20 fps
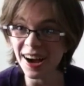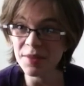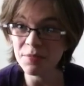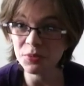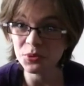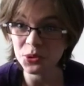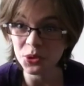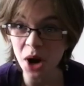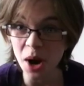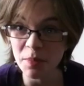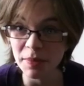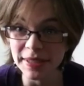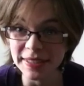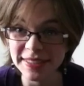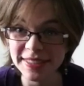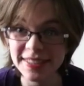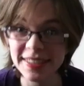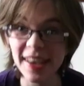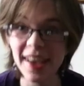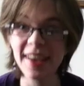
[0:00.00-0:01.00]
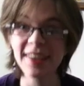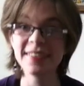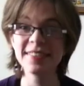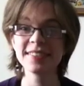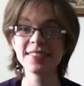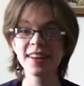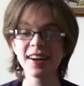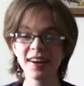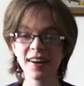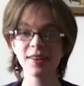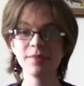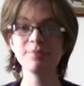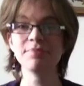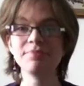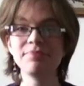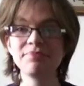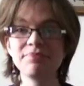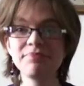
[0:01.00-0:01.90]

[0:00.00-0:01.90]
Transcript: I promise. And um,